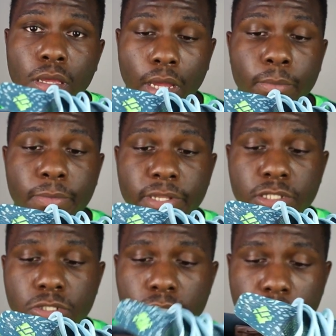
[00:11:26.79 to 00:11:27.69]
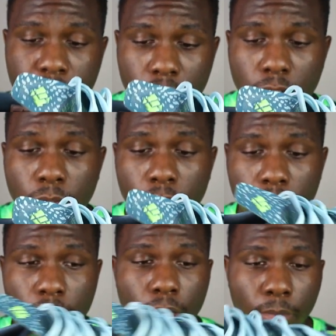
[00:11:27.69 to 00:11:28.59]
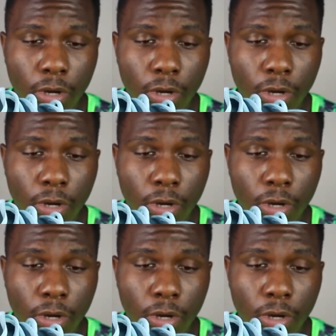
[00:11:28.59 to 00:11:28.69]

I remember these shoes. I still want them.